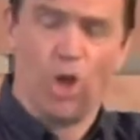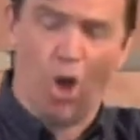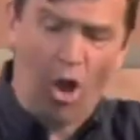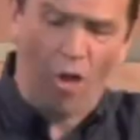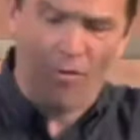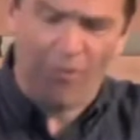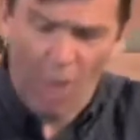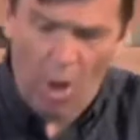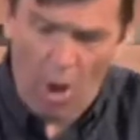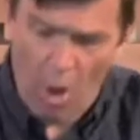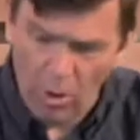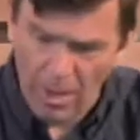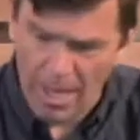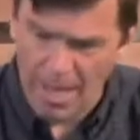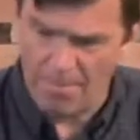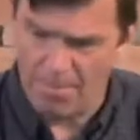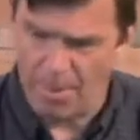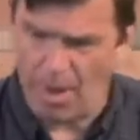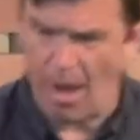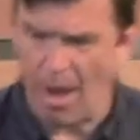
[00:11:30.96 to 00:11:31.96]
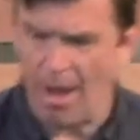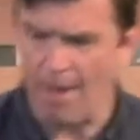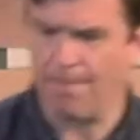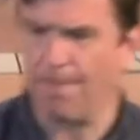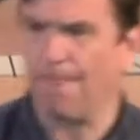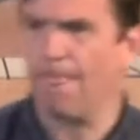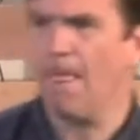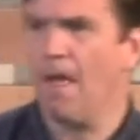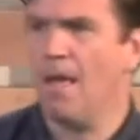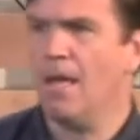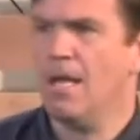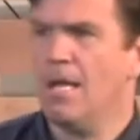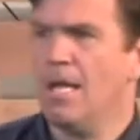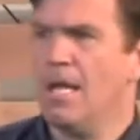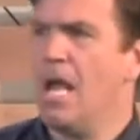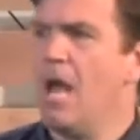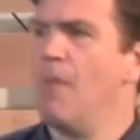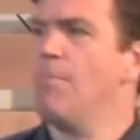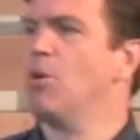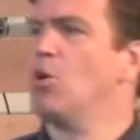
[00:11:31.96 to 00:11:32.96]
of the whole empire.
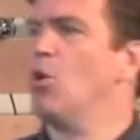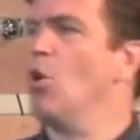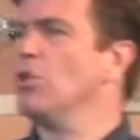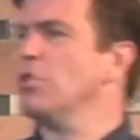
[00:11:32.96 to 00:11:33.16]
And because